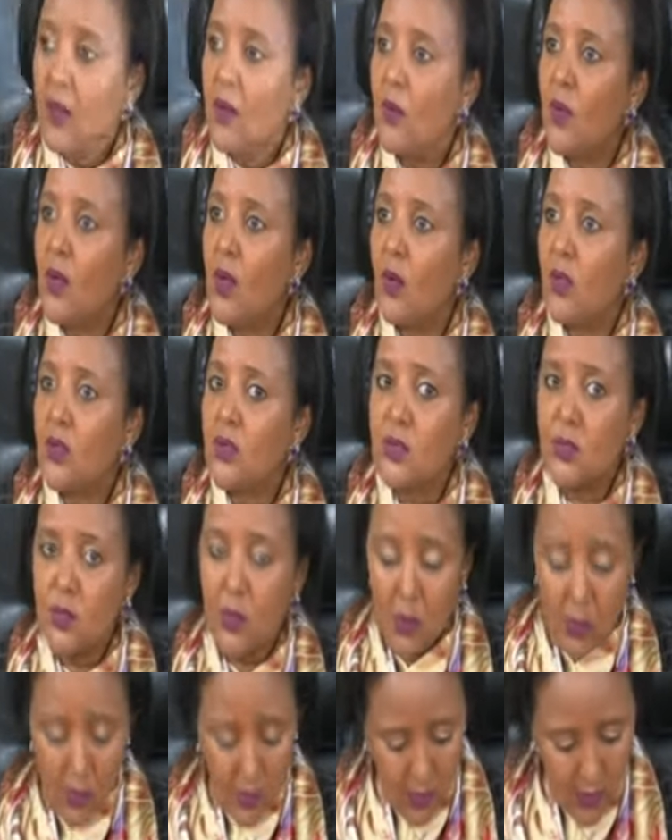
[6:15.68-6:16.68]
We are
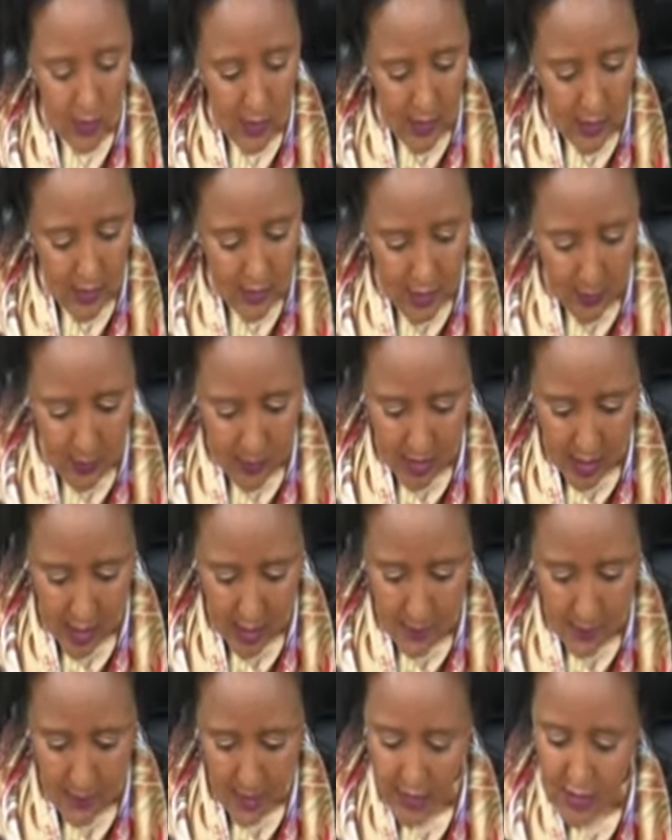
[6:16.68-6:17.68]
also stepping
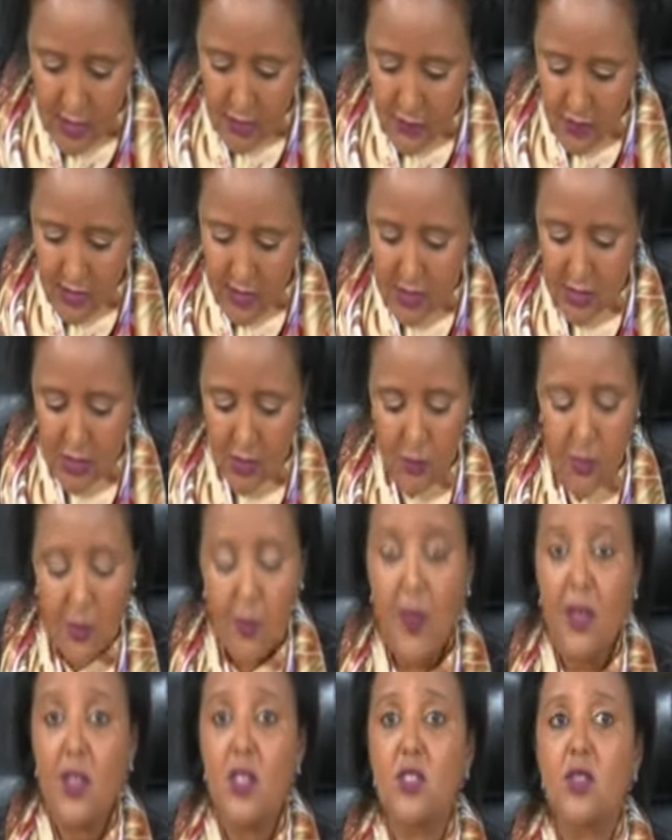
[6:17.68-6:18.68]
up activities in
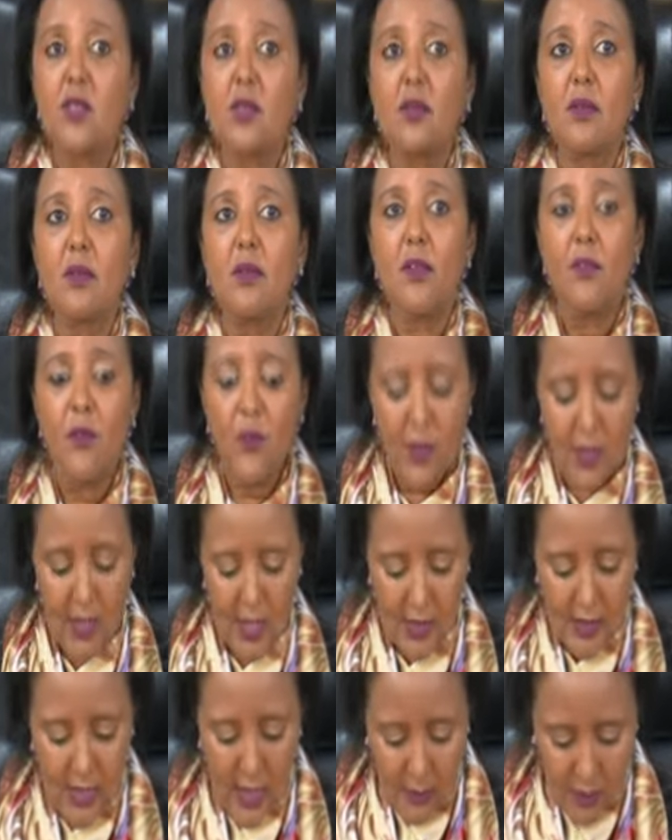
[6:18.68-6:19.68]
preparation for the
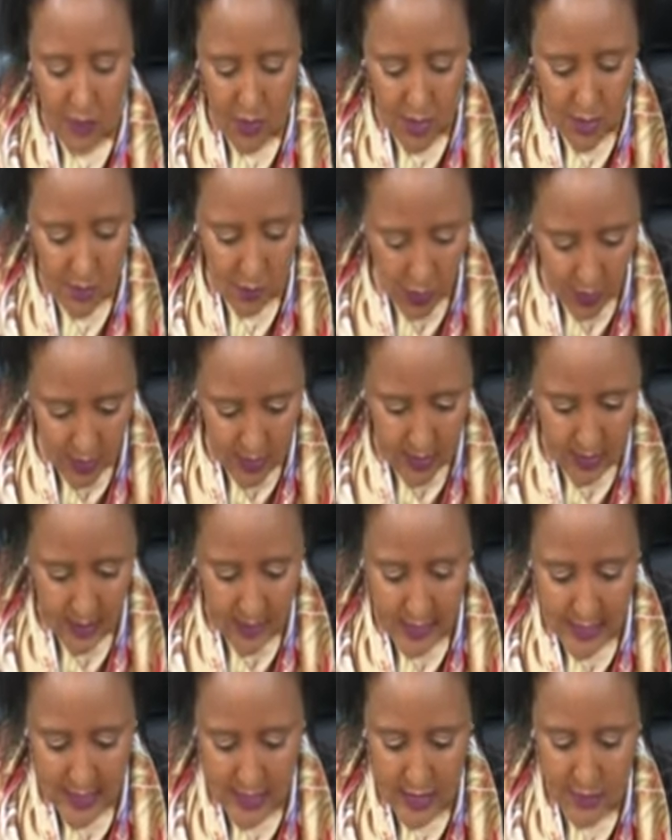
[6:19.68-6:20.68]
exams, both the
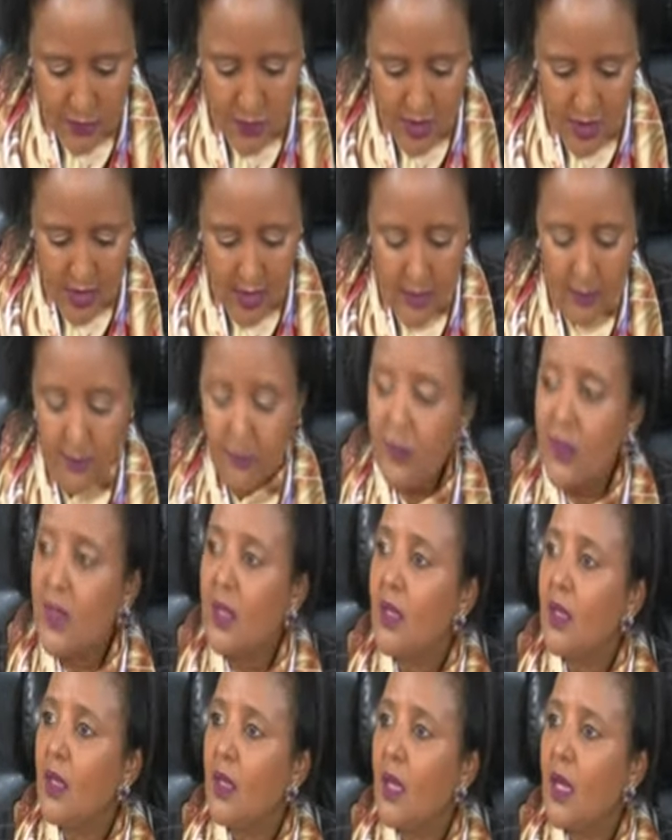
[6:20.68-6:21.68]
KCPE
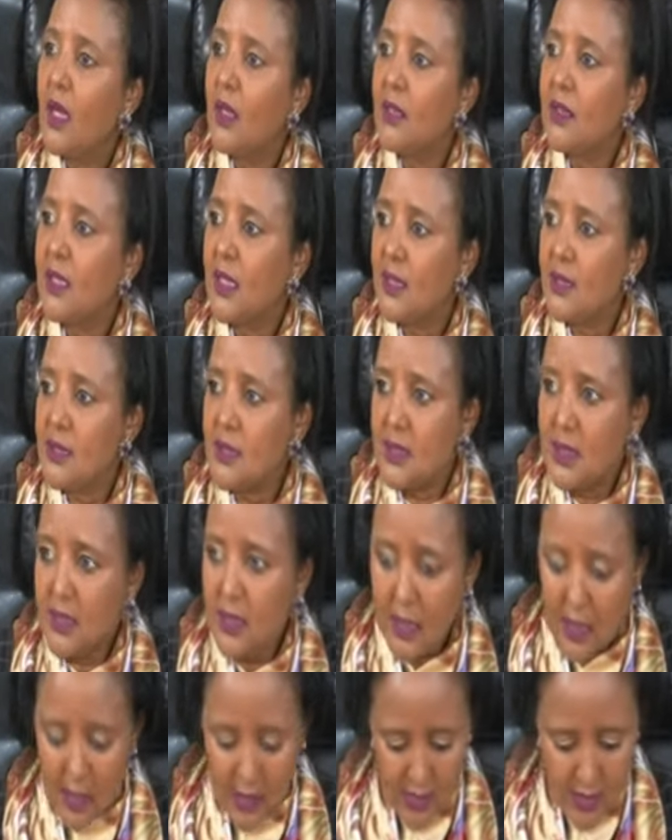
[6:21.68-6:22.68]
and
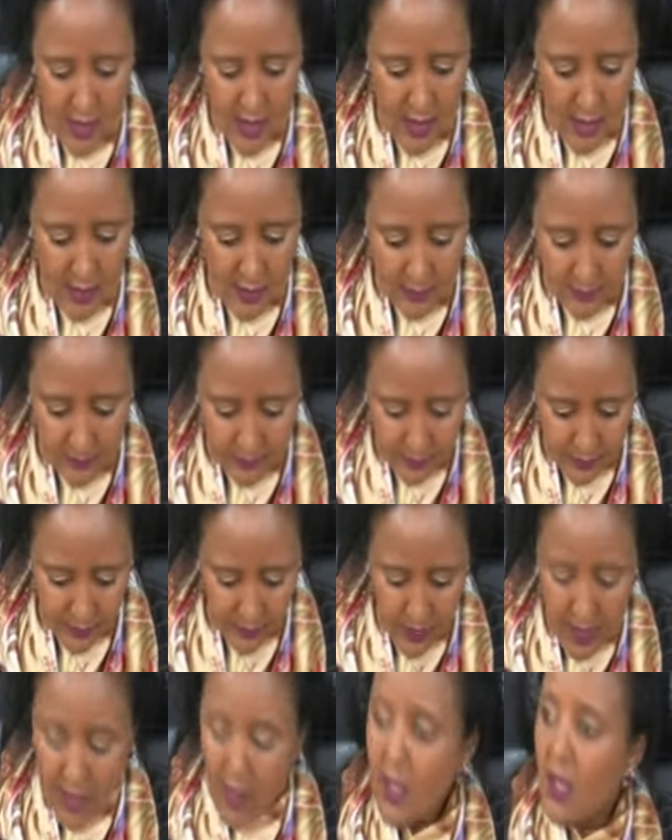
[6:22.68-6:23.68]
KCSE.
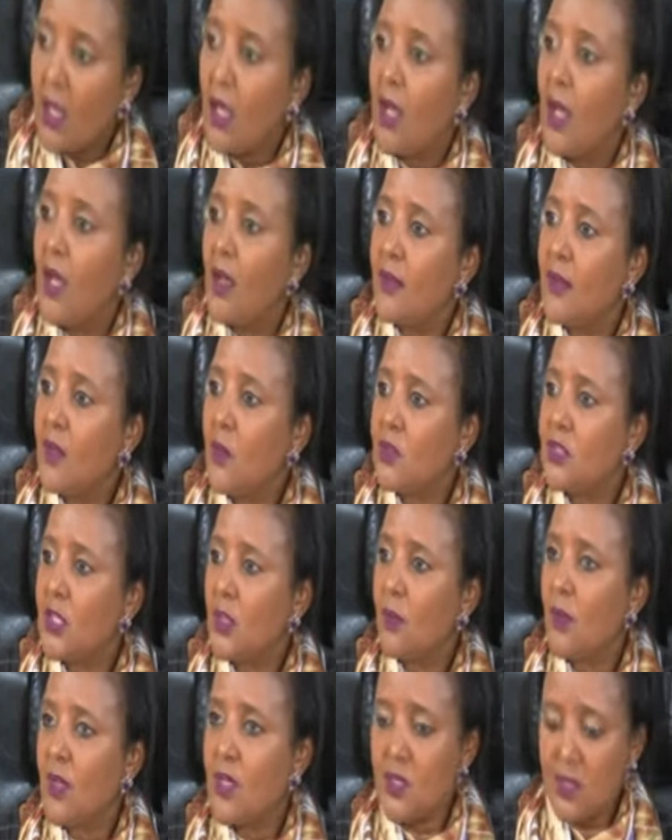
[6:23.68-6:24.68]
They will
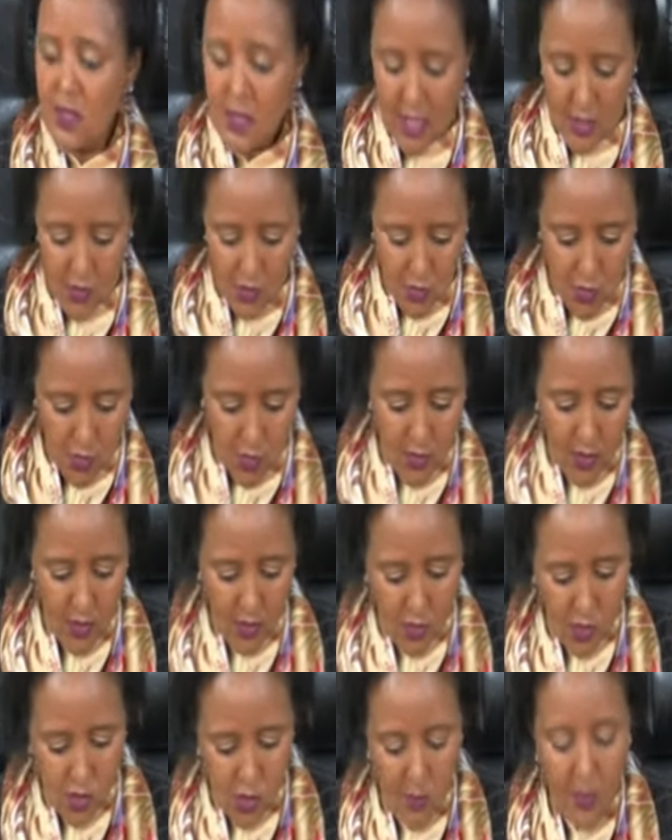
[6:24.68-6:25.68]
take place, as you know, in
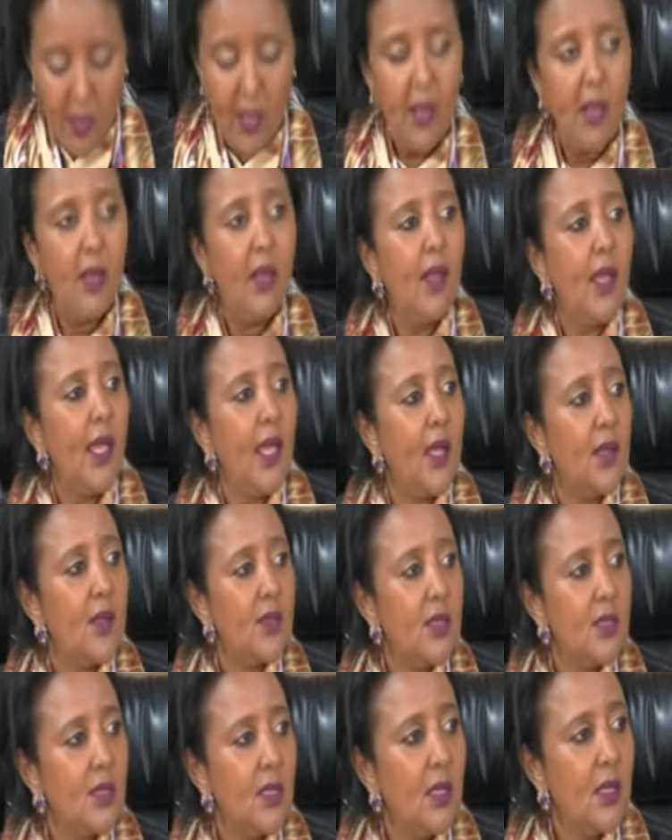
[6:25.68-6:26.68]
October
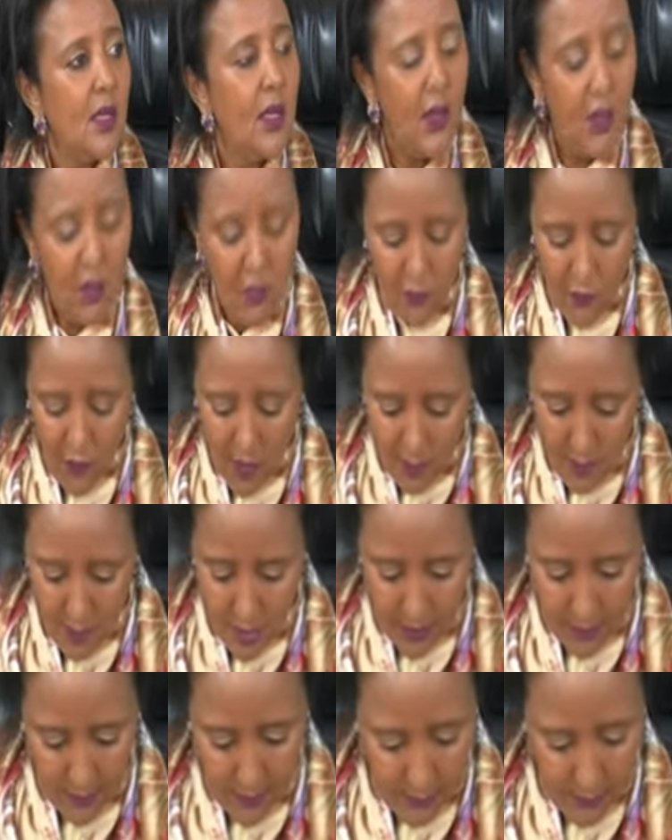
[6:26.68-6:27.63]
and November.